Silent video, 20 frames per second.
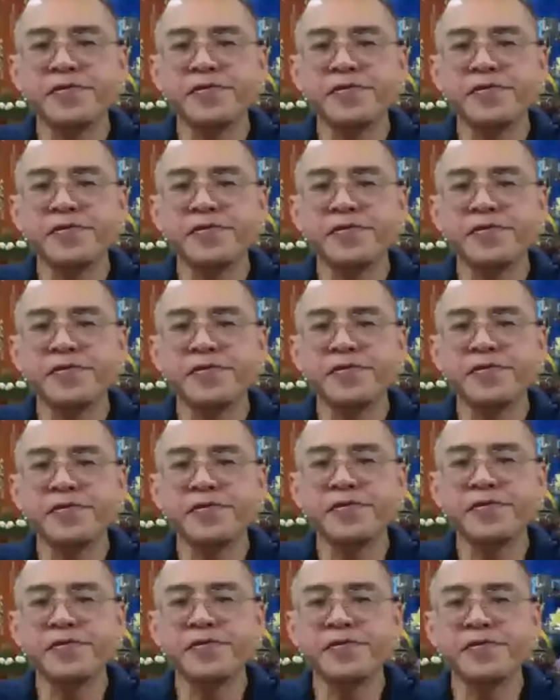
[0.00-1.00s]

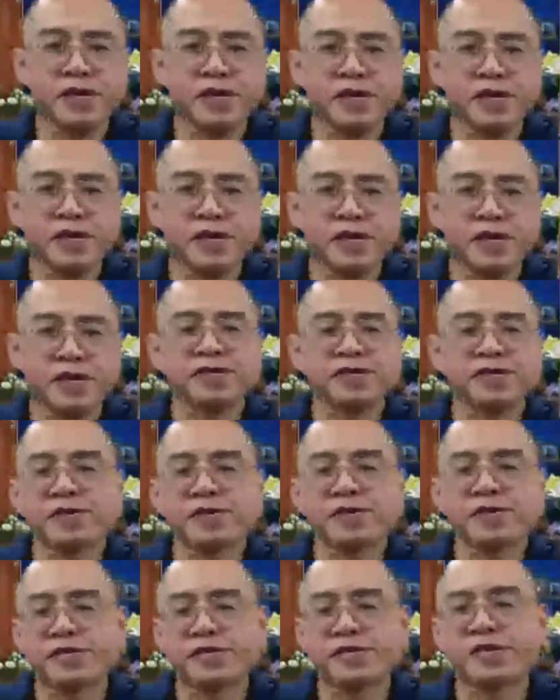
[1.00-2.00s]
For example, towards
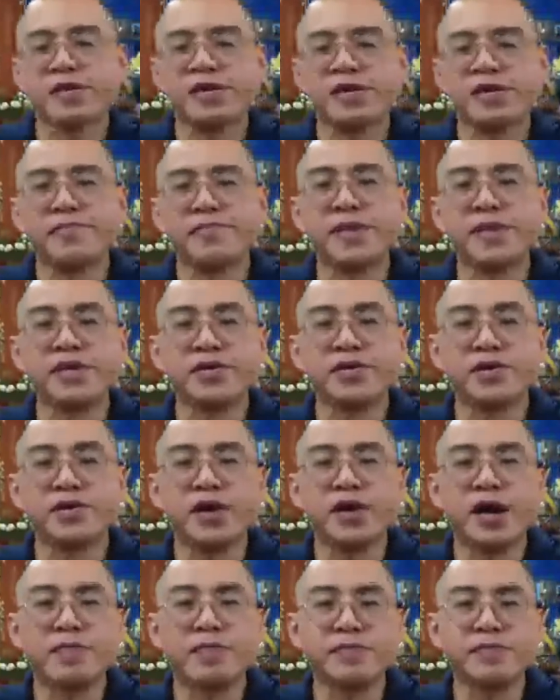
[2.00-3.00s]
others, I would
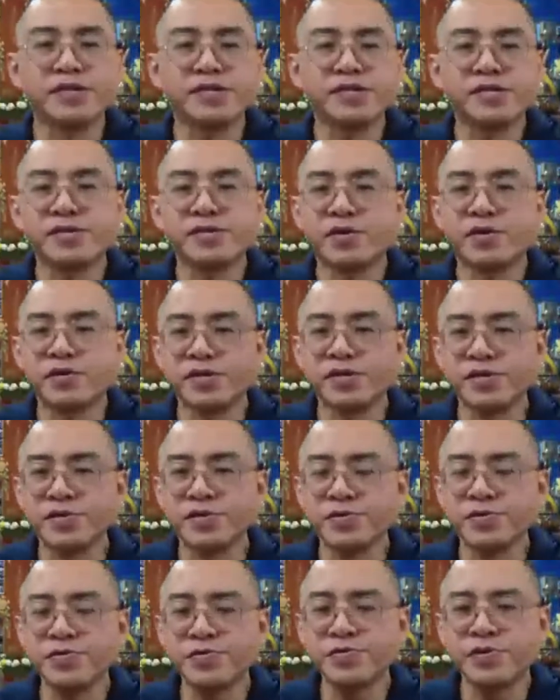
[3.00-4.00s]
say, may your
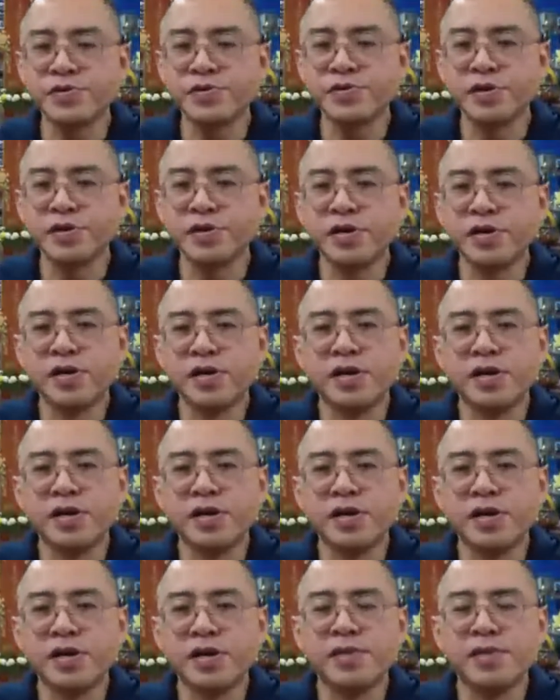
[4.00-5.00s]
happiness continue,
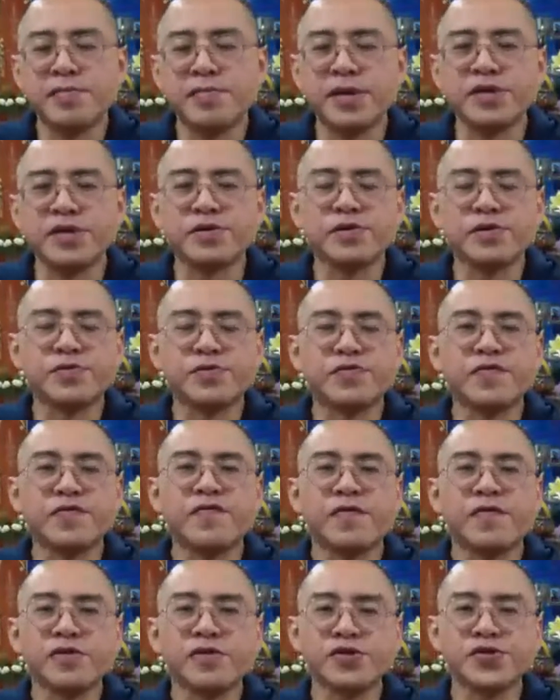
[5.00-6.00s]
may your good
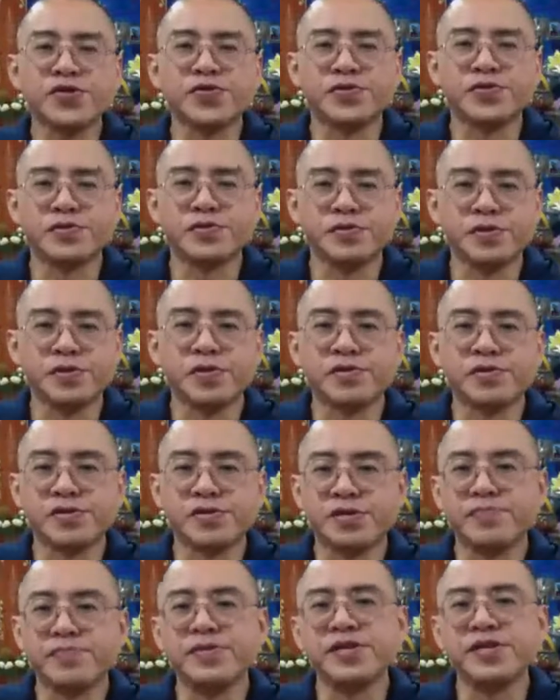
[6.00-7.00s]
fortune
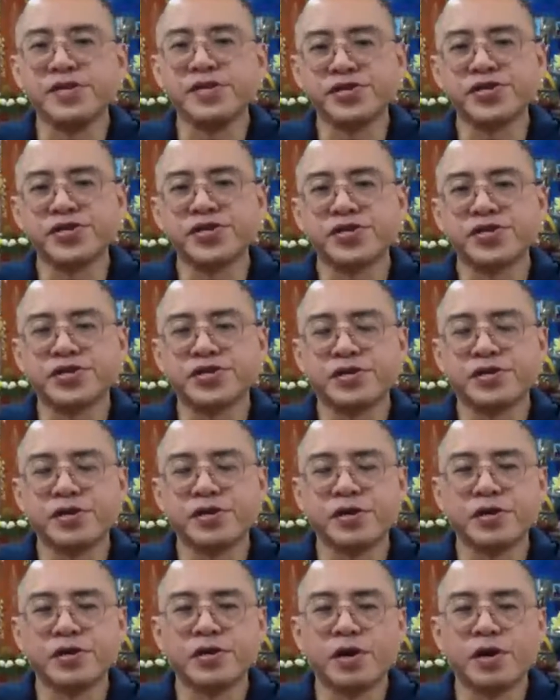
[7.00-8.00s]
not diminish.
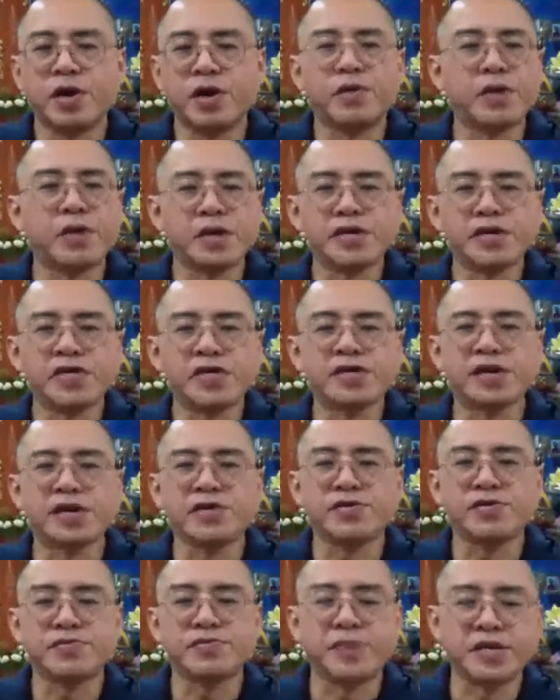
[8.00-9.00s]
Or I can say
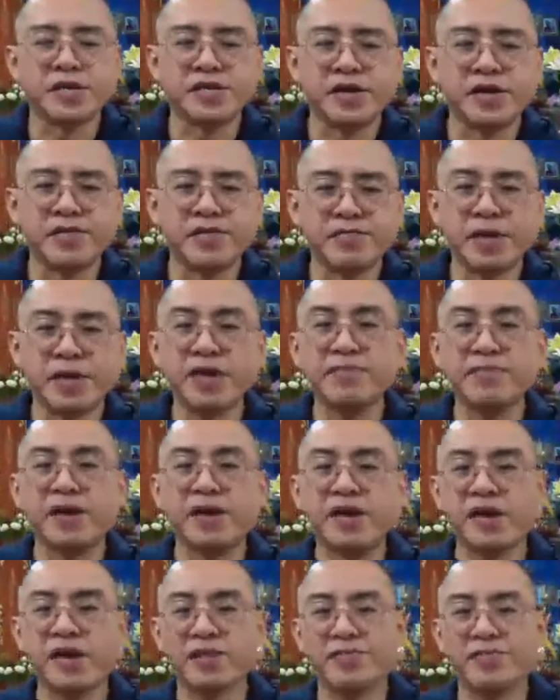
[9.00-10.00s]
to myself, may my
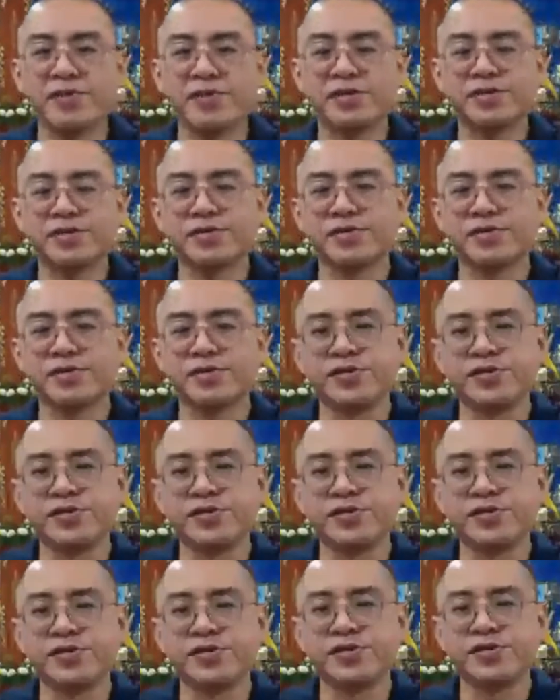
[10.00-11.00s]
happiness
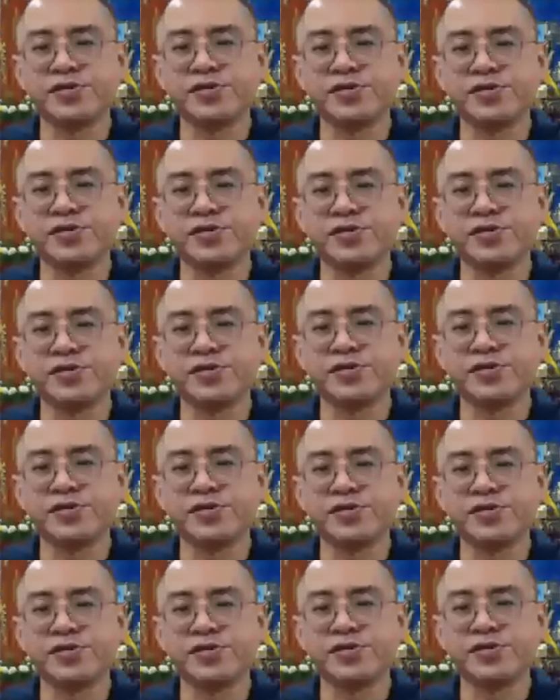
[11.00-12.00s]
continue, may my good
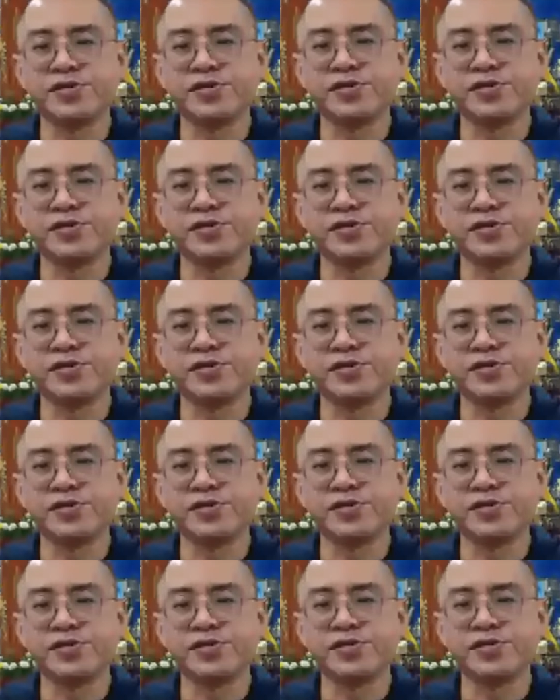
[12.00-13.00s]
fortune not
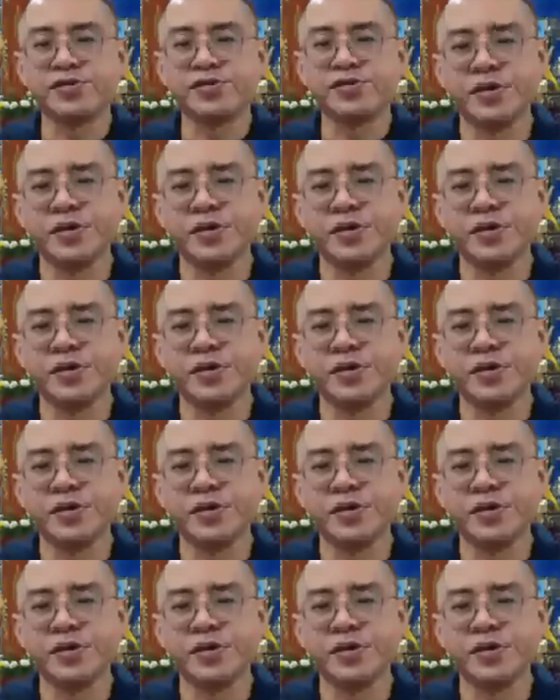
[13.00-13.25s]
diminish.